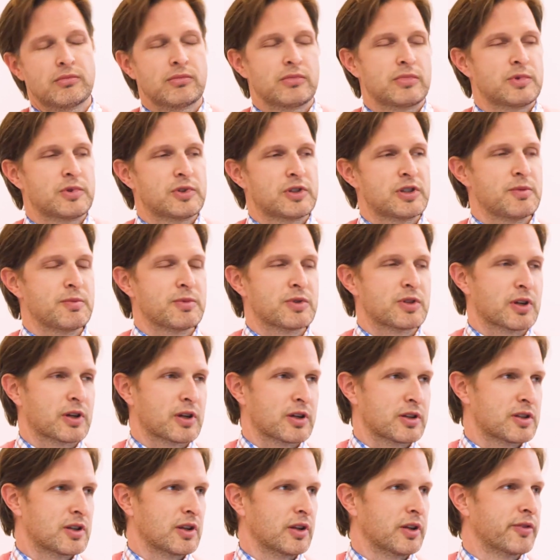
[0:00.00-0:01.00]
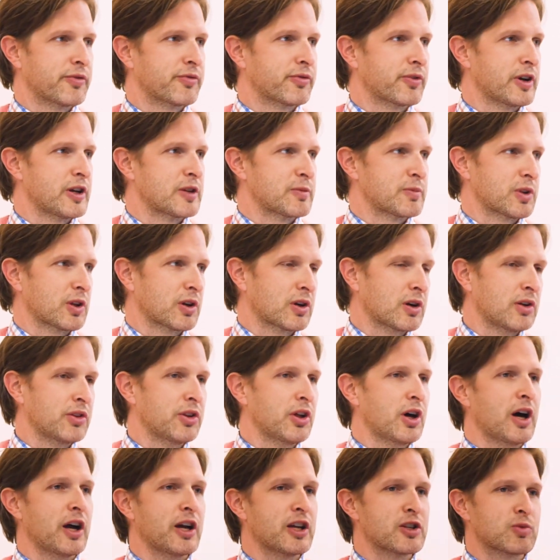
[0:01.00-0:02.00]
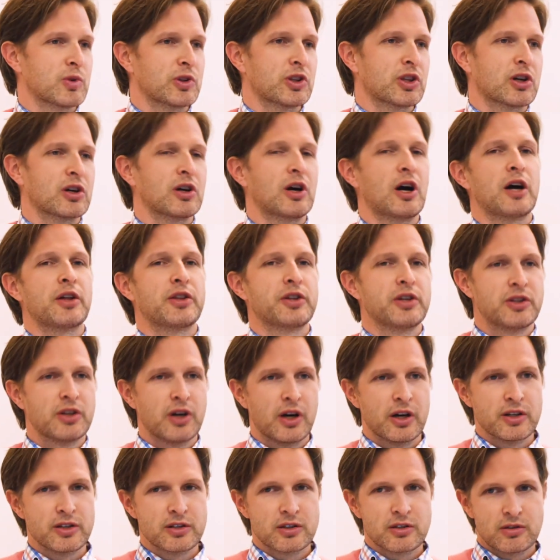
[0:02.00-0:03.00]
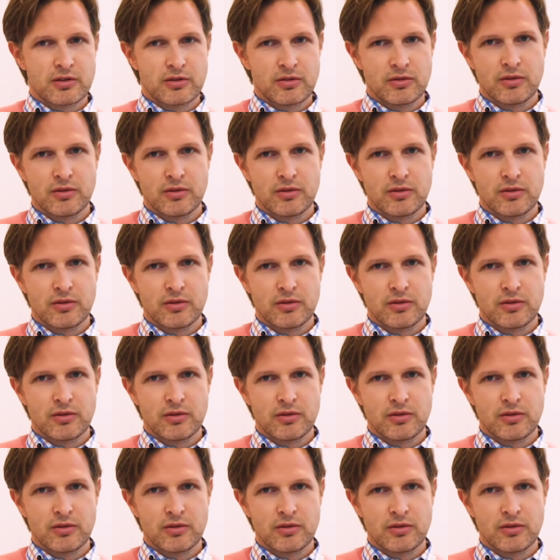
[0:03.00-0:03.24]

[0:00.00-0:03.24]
Seems like a silly phrase, but the qada is what the qadi does.